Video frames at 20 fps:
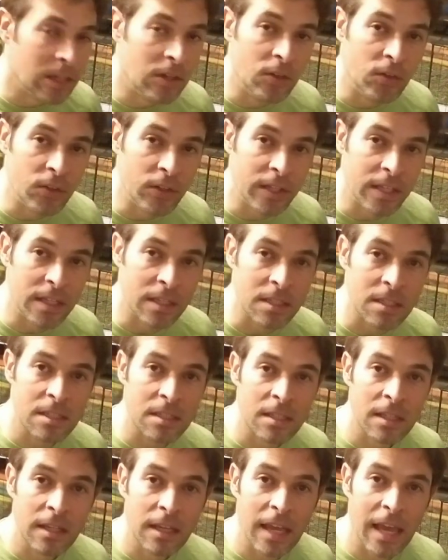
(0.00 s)
illness
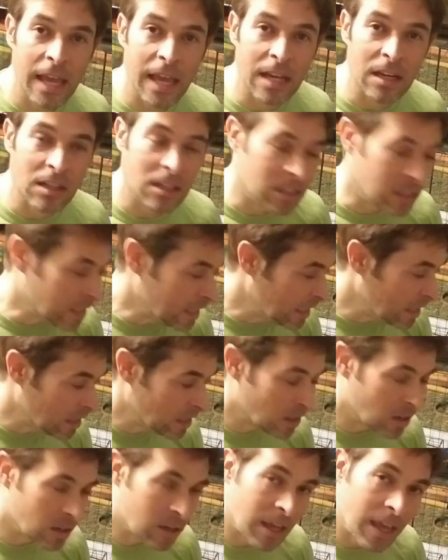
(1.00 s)
and clean
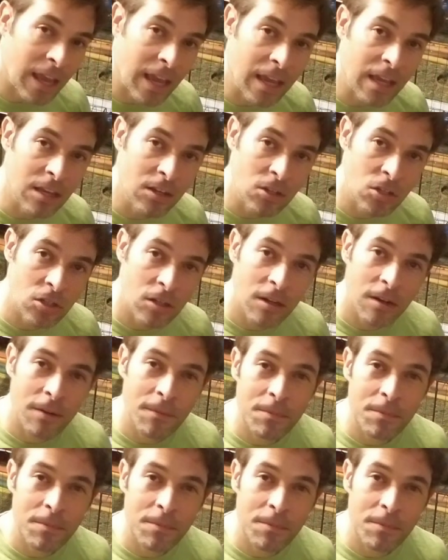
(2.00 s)
their cage,